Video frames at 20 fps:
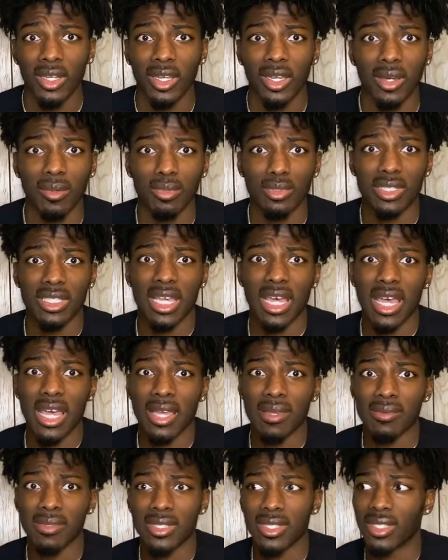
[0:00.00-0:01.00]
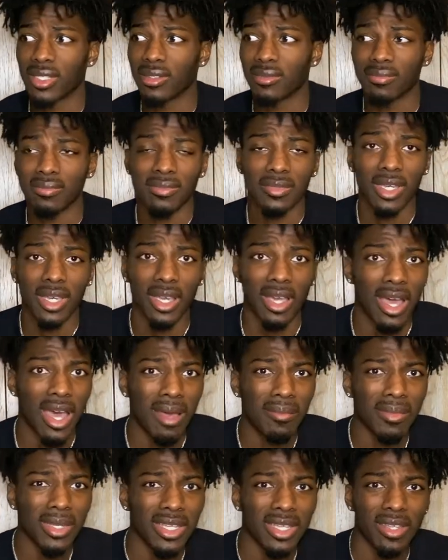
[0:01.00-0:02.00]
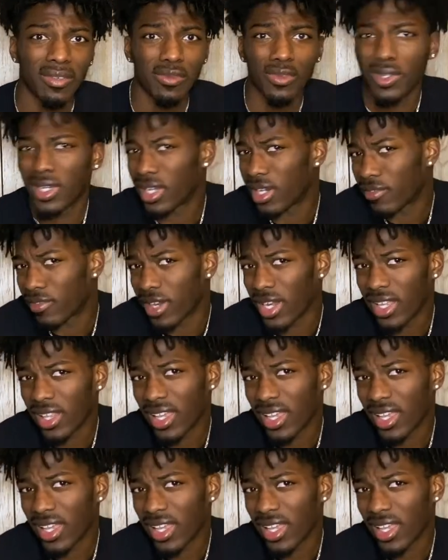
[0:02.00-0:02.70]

couple times and comment if you get it right.